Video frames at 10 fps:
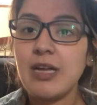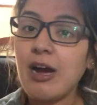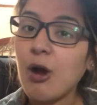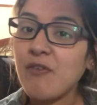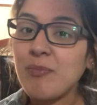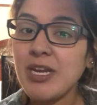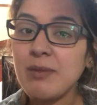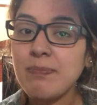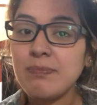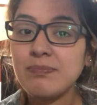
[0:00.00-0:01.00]
however
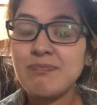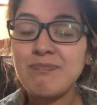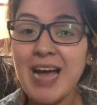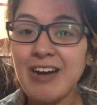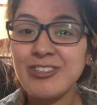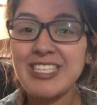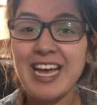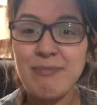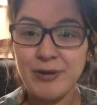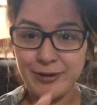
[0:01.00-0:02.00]
many pounds
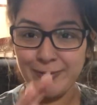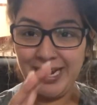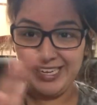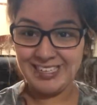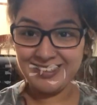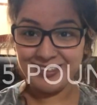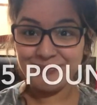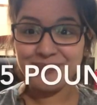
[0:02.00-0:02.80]
I put right here.